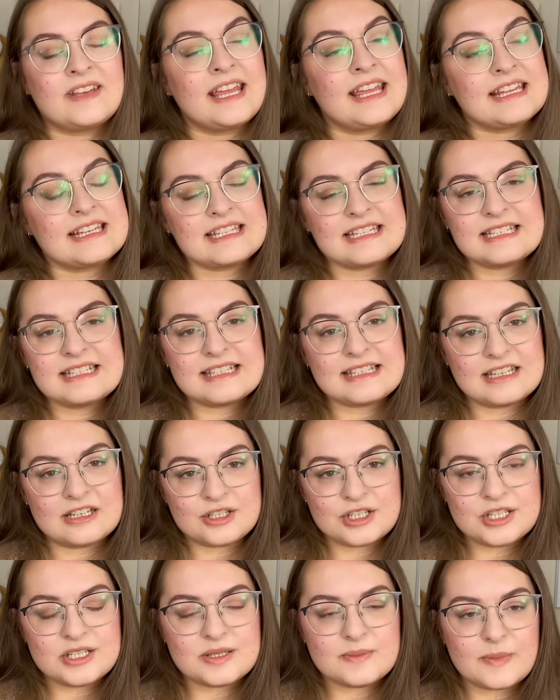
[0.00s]
18
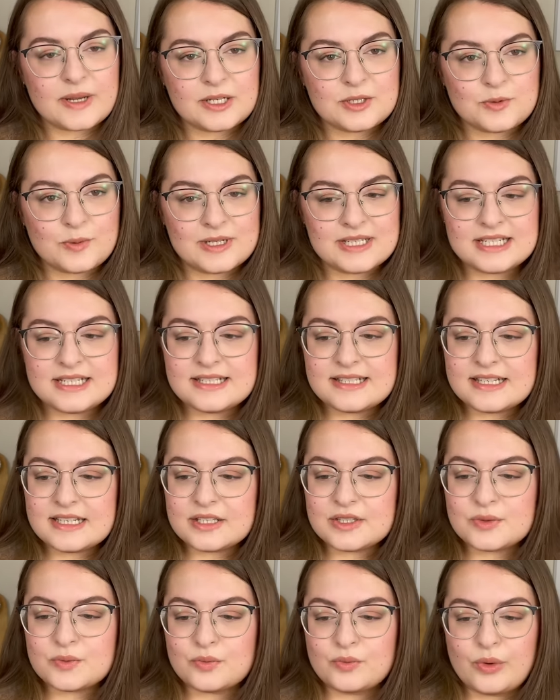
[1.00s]
stitches by
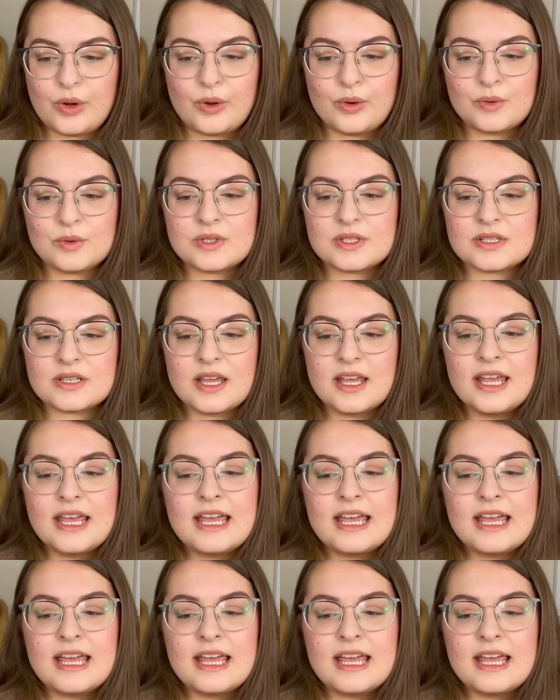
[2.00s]
26 rows.